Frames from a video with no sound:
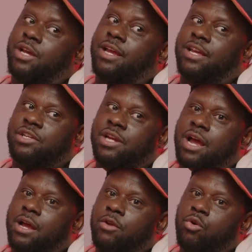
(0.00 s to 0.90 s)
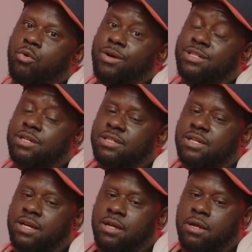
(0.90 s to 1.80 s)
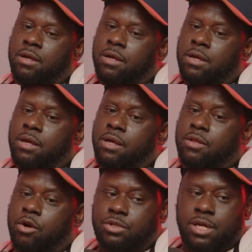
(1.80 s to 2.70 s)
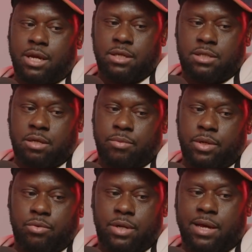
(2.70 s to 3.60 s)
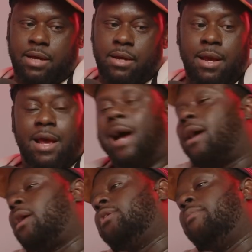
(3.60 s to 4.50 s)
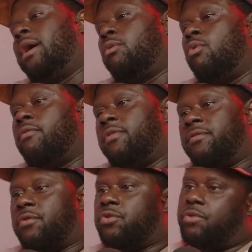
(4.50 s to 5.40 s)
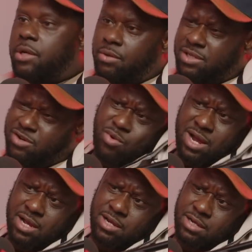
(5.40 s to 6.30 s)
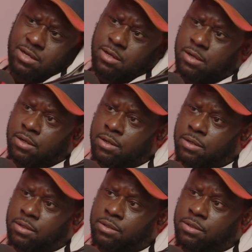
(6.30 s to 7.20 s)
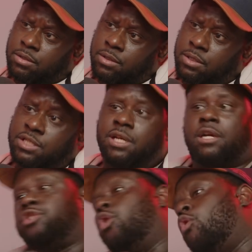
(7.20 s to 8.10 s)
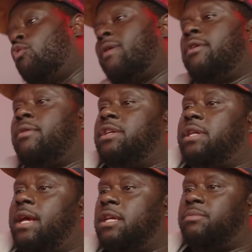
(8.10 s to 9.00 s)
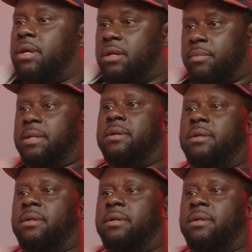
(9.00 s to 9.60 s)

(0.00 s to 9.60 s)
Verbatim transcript: against Shine, you know what my son said? He thirteen. He said to me, "Your dad, I cut the battle off in the first round." I said, "Why?" He said, "Cause the whole round you had your hands behind your back."